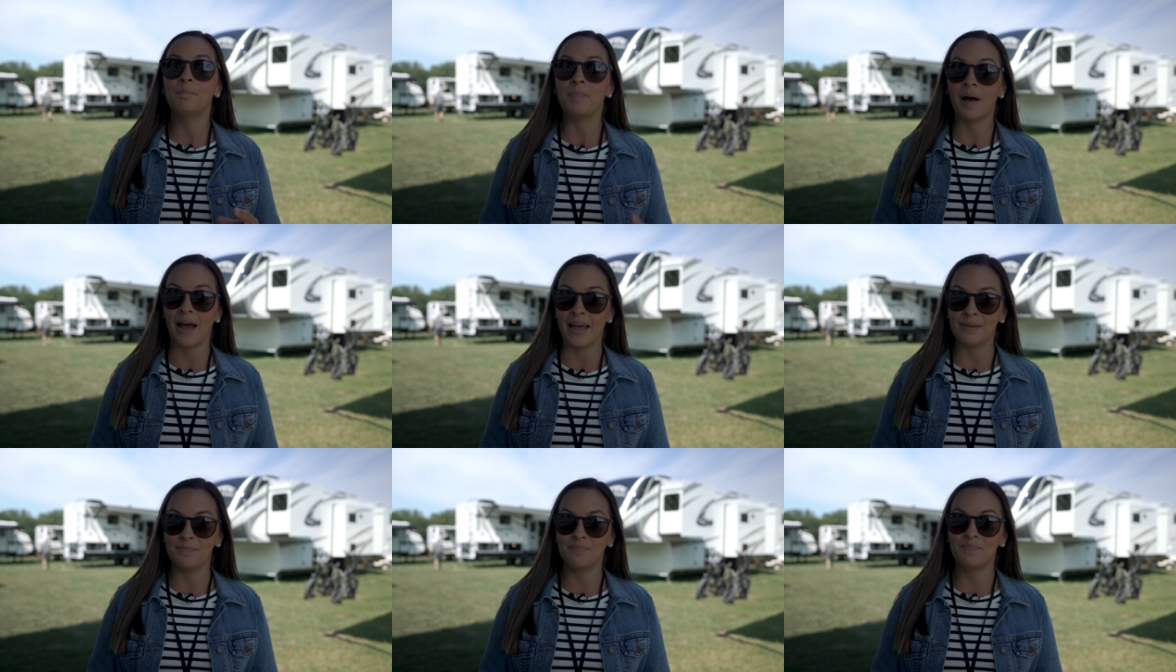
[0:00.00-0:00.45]

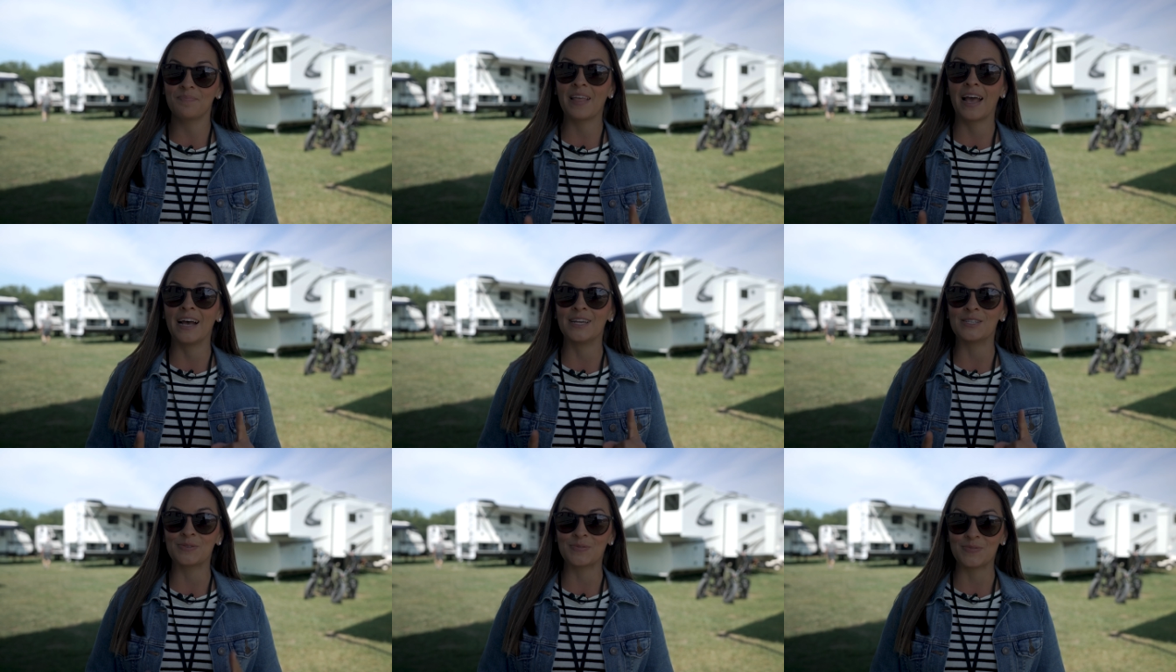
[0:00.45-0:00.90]
But
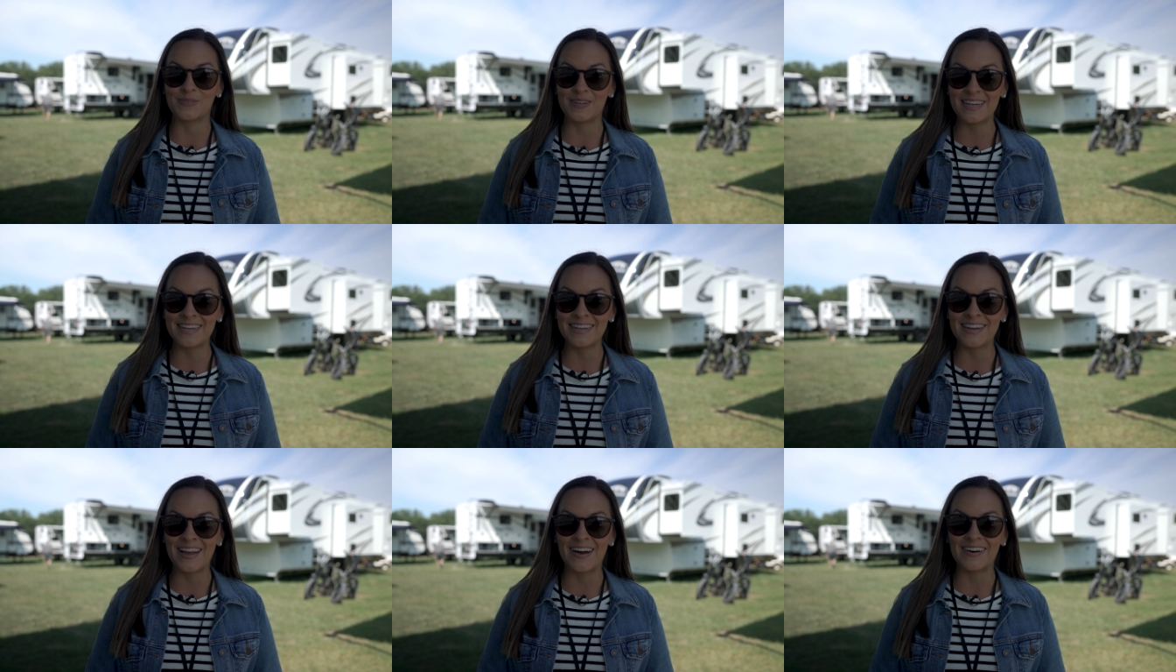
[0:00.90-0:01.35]
as
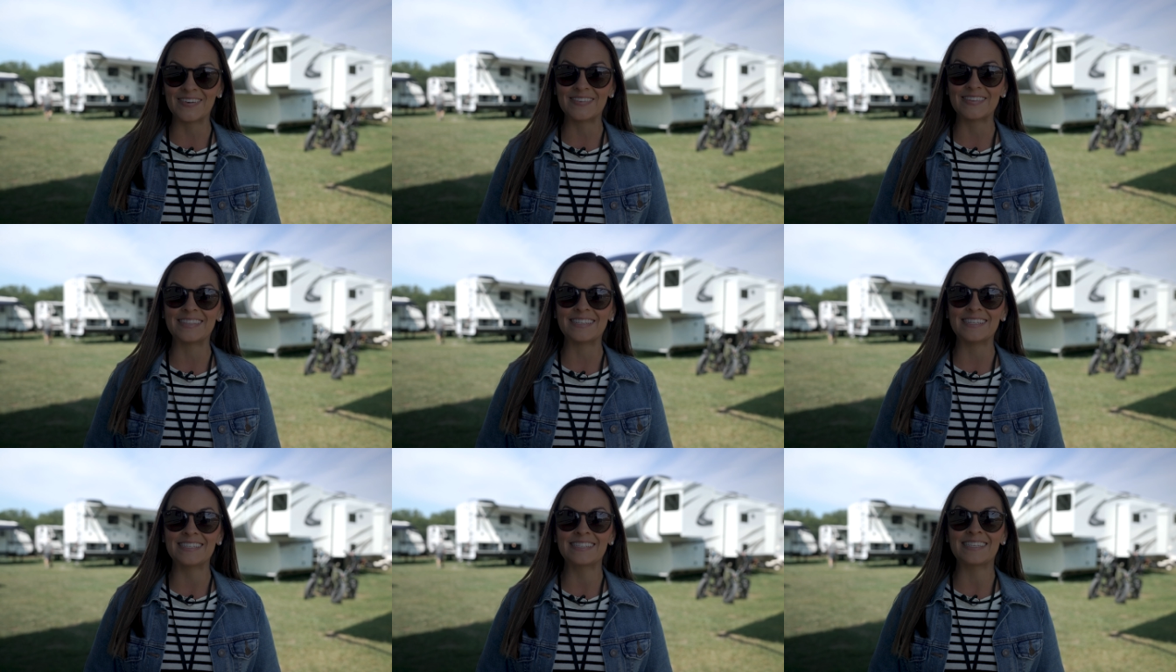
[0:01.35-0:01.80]
we
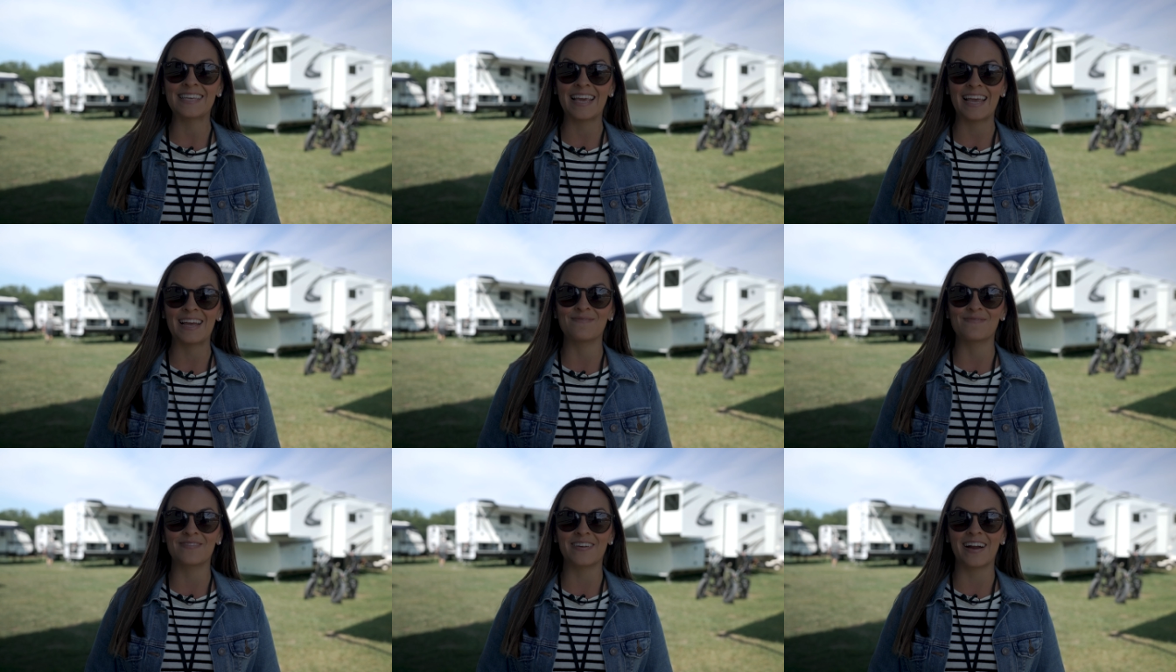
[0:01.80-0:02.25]
know, this
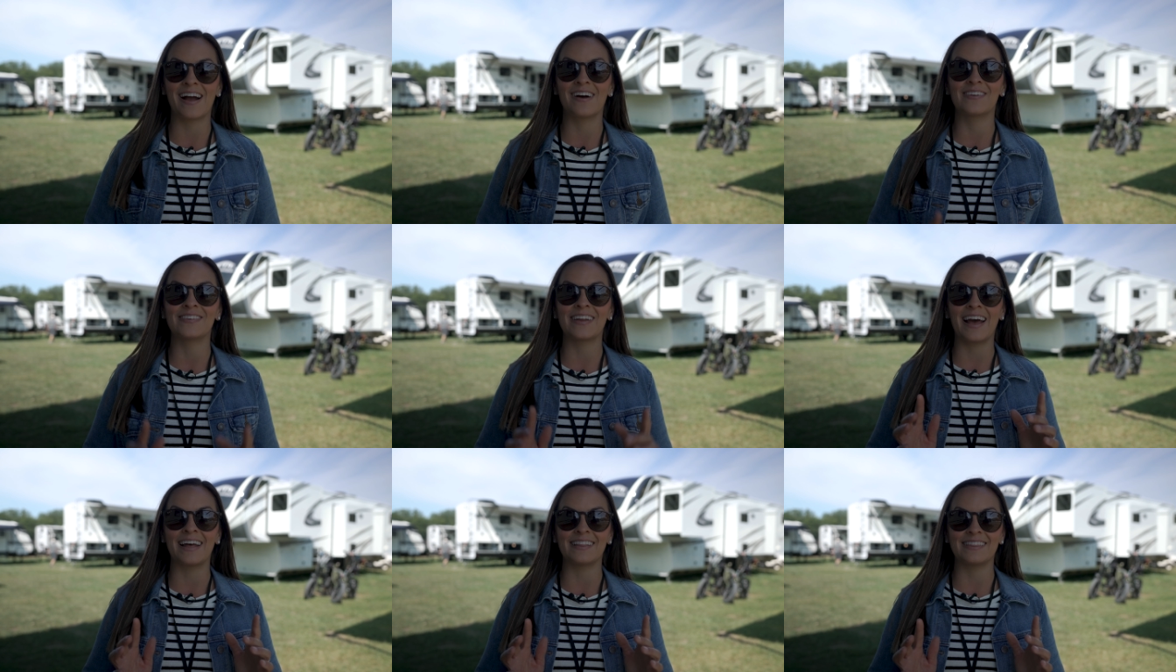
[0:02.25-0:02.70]

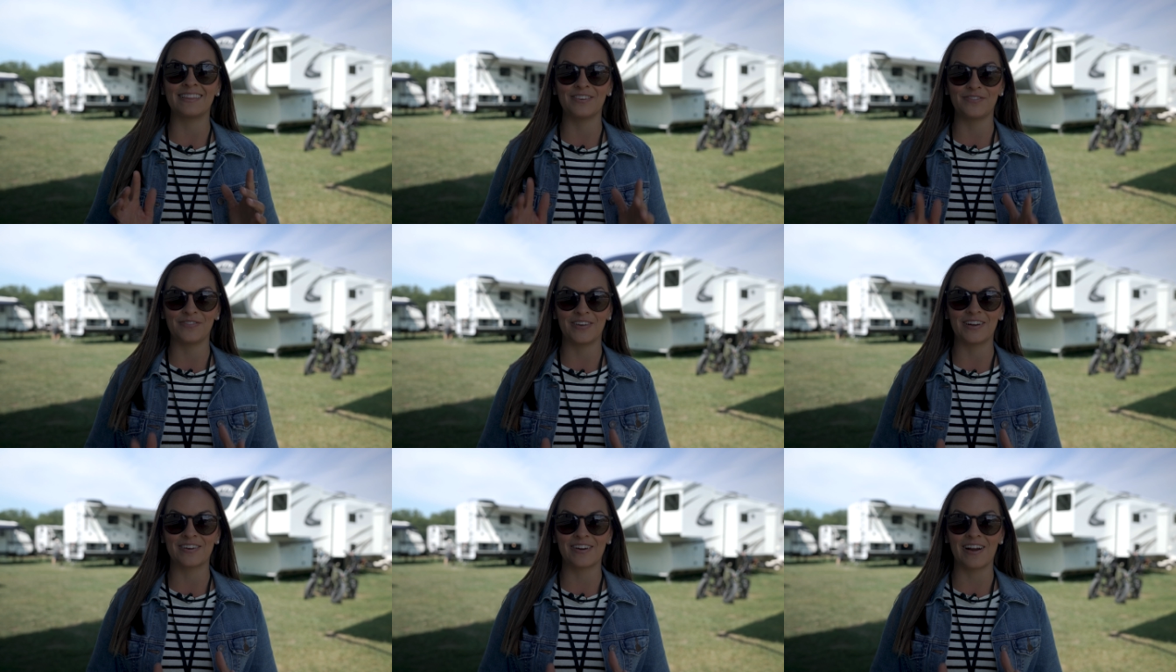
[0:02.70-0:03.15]
campground at
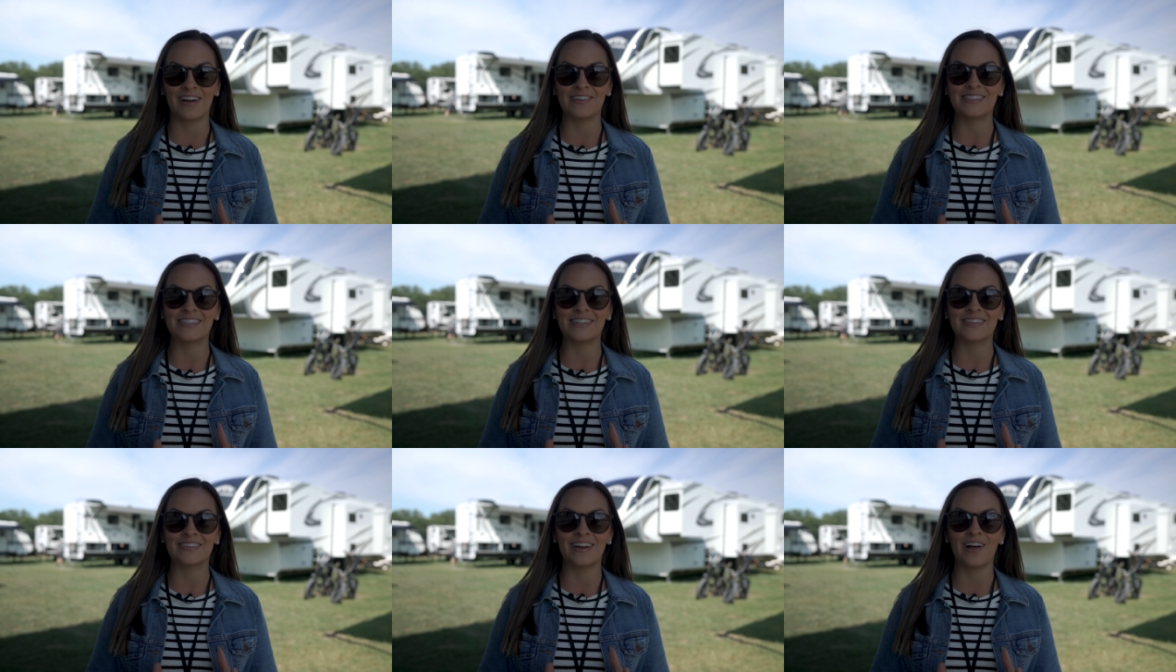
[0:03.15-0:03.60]
the
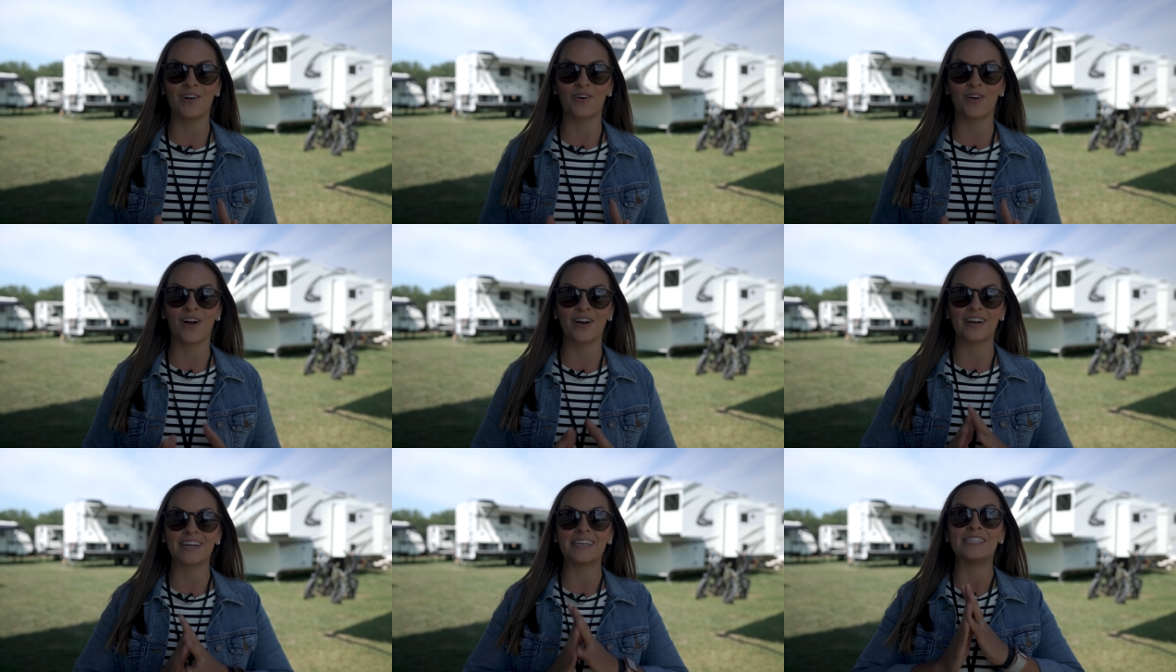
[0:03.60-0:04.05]
fairgrounds here in
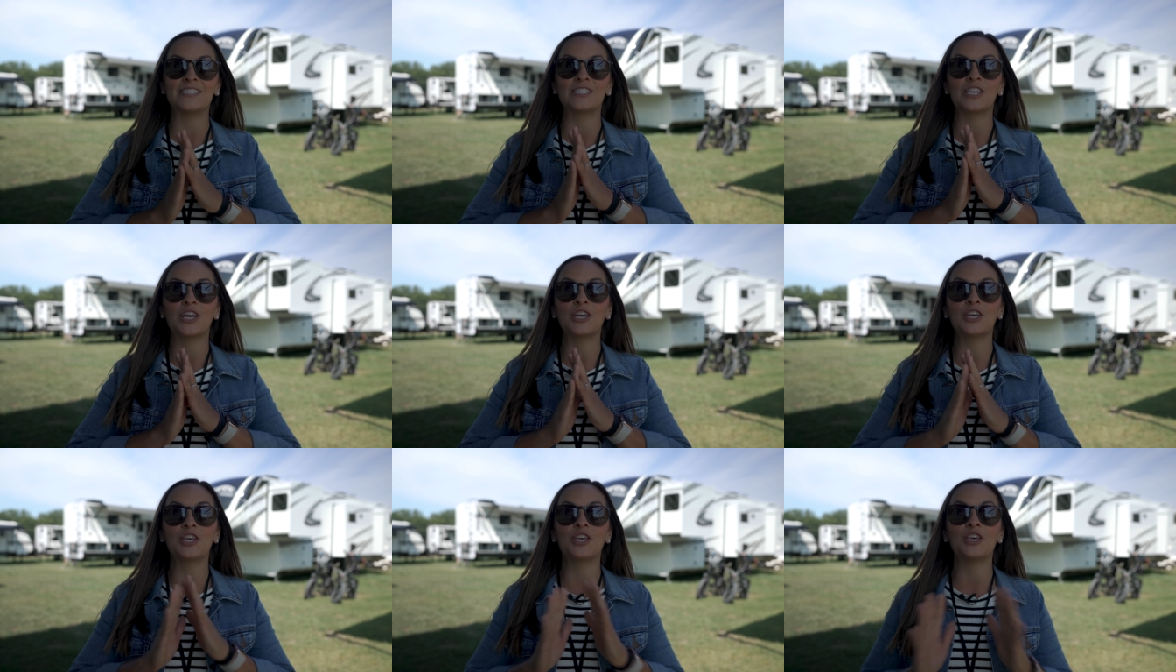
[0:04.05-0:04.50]
Elkhart
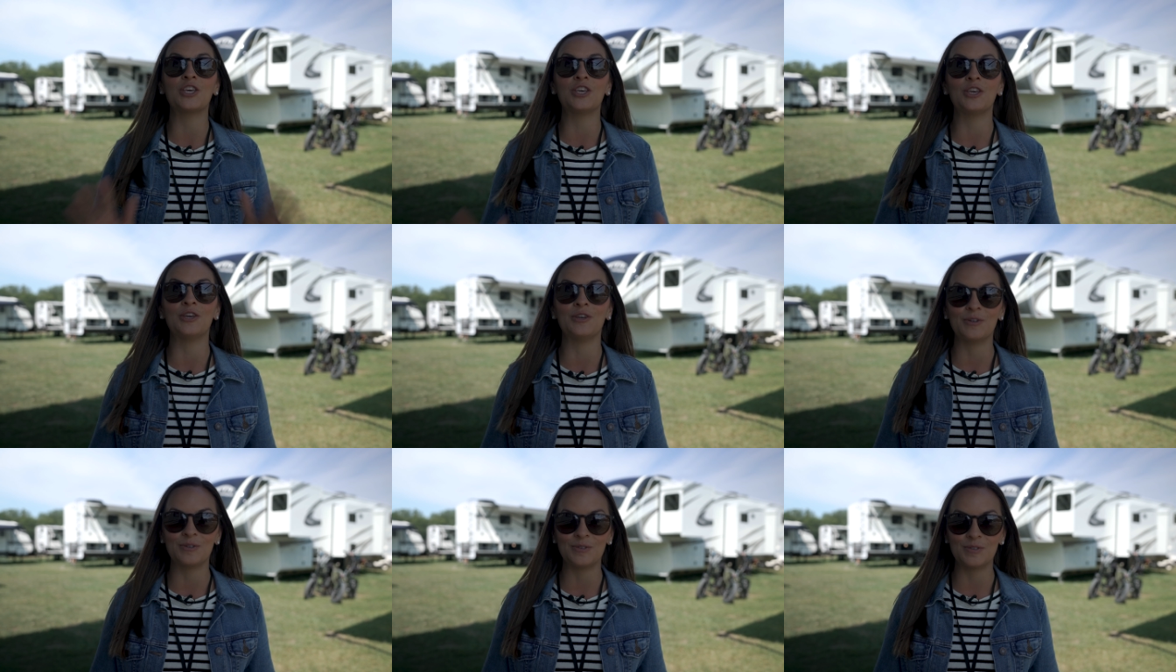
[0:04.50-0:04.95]
is
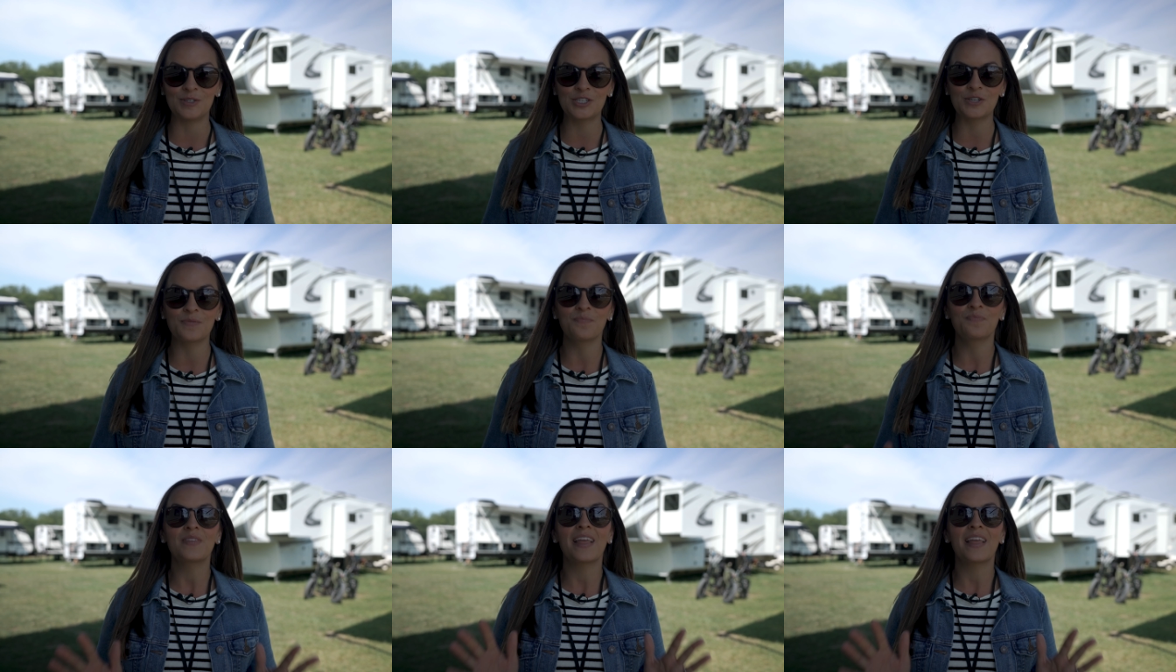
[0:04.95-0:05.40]
huge.